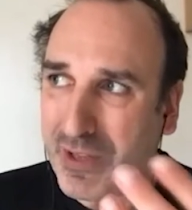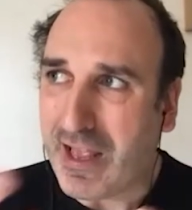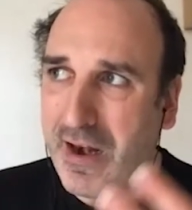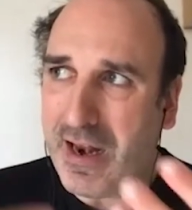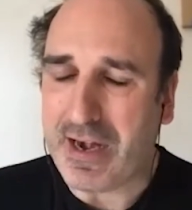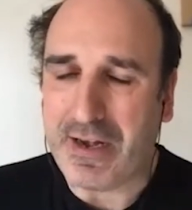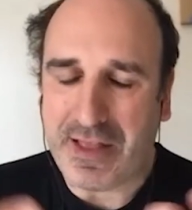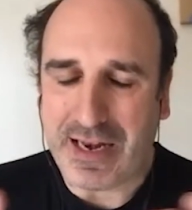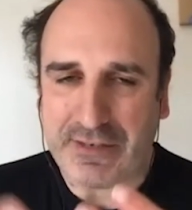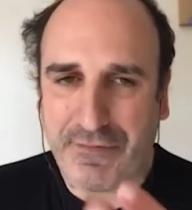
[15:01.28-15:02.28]
what I learned in
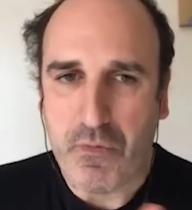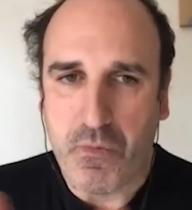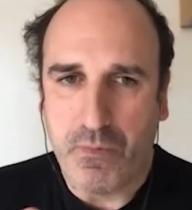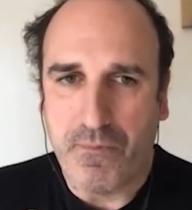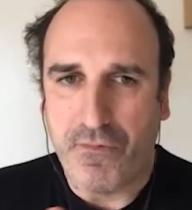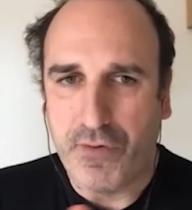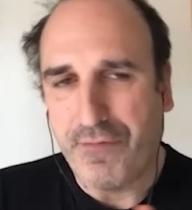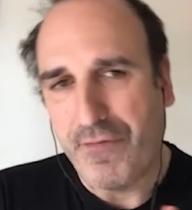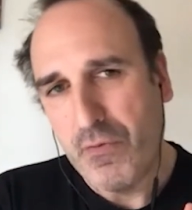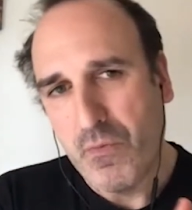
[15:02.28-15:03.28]
the last
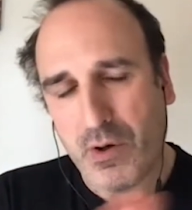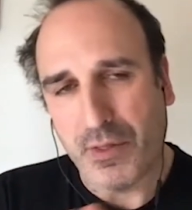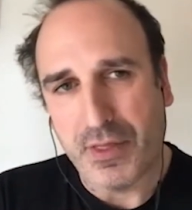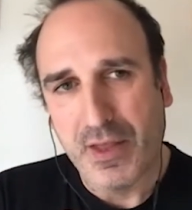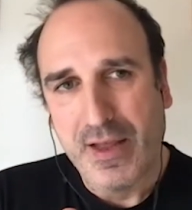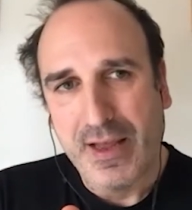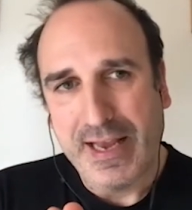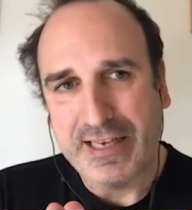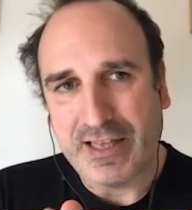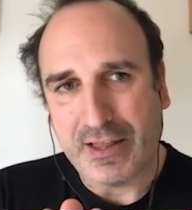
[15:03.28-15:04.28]
few months
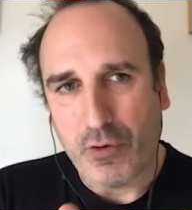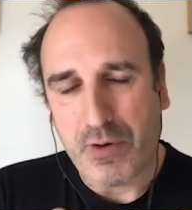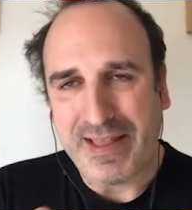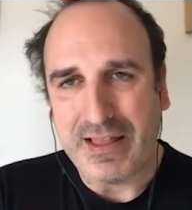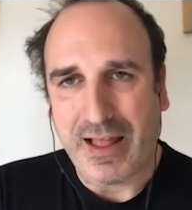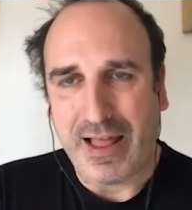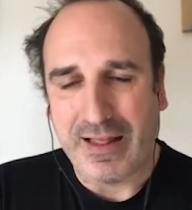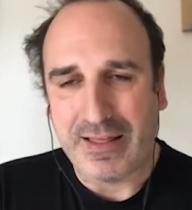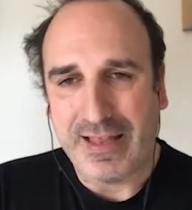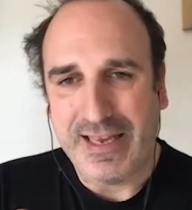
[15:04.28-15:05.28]
is that our mental
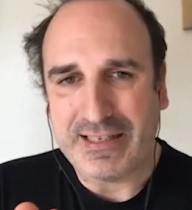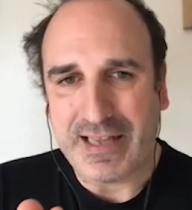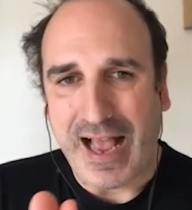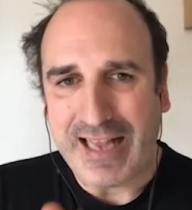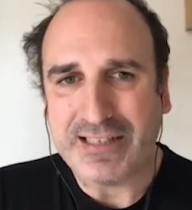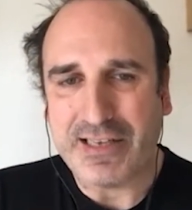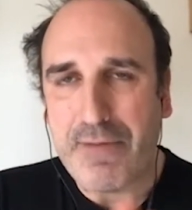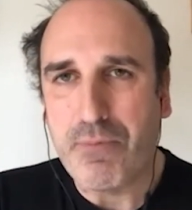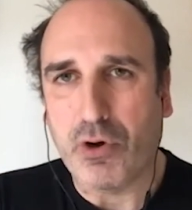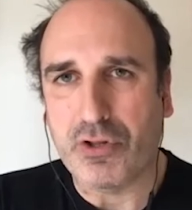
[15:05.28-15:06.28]
health is as
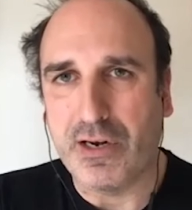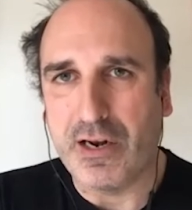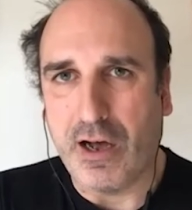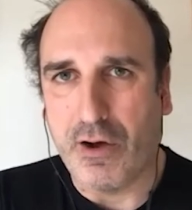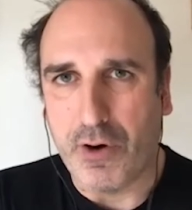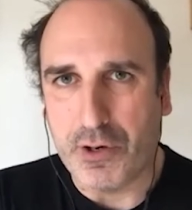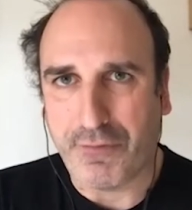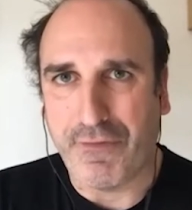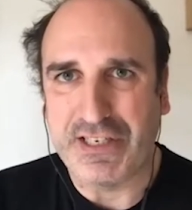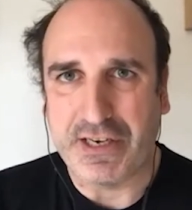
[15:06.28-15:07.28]
important as our
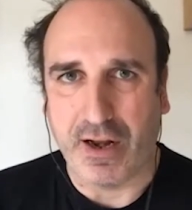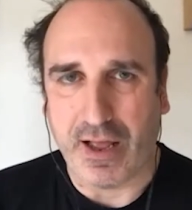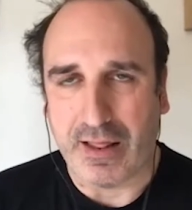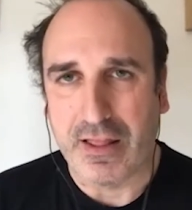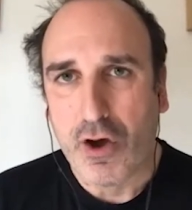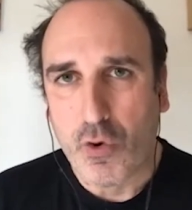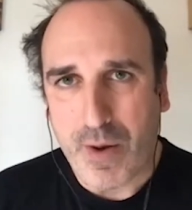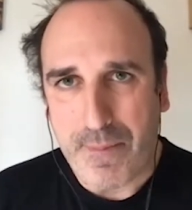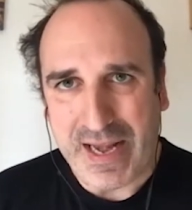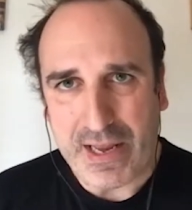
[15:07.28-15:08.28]
physical health.
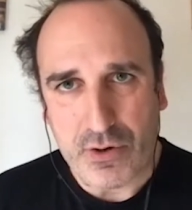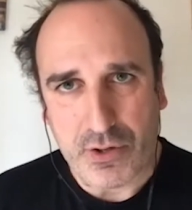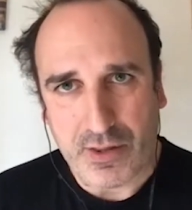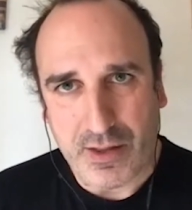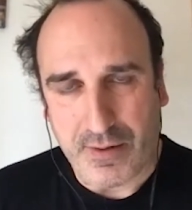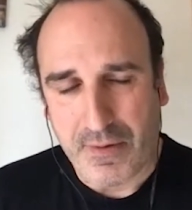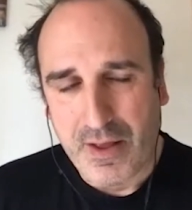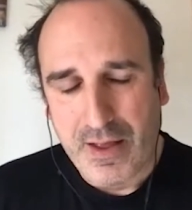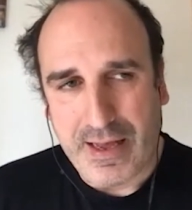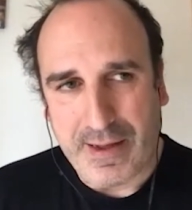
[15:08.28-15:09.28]
We're very good
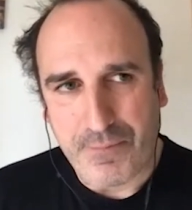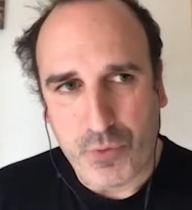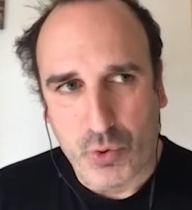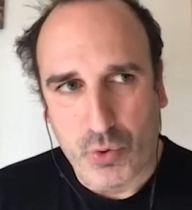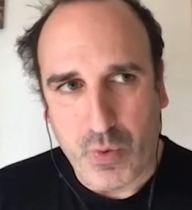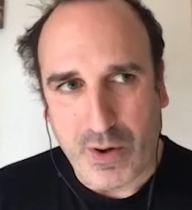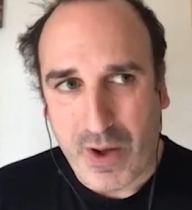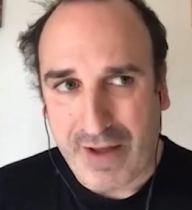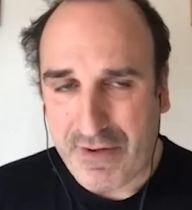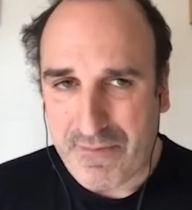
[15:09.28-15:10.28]
to, when we
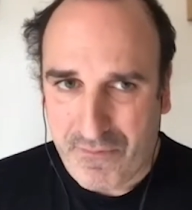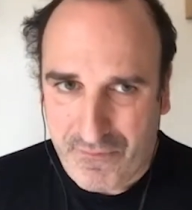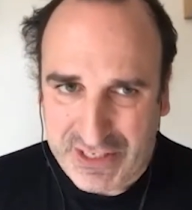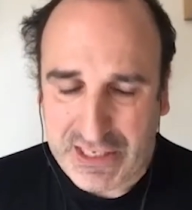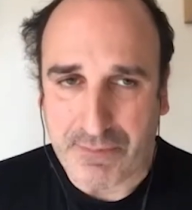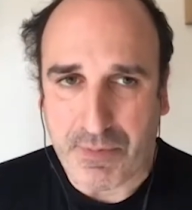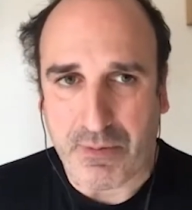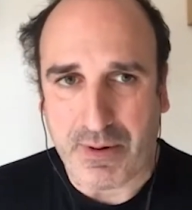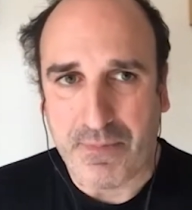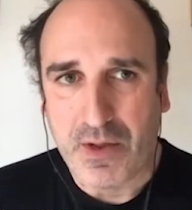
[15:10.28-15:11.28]
have a physical
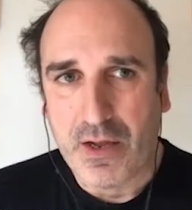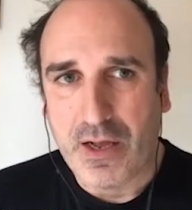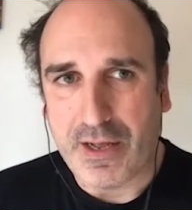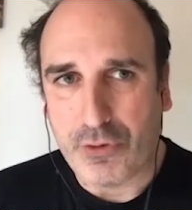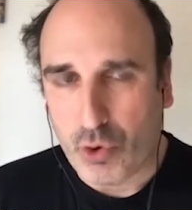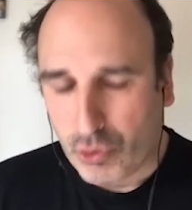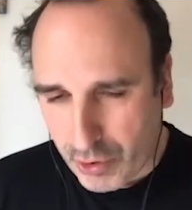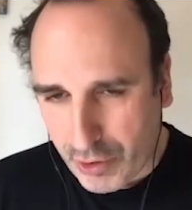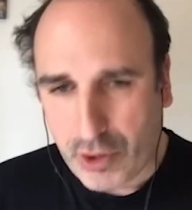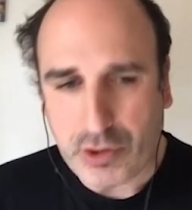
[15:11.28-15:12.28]
problem, to go to
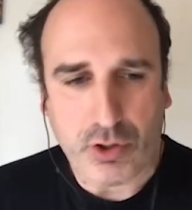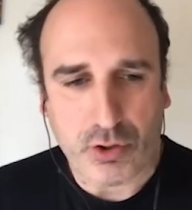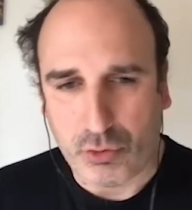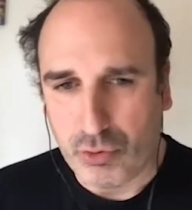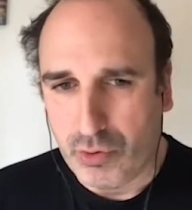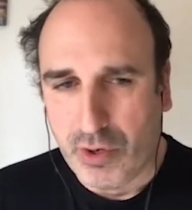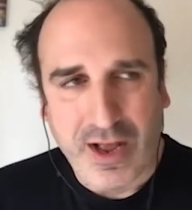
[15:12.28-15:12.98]
the doctor or to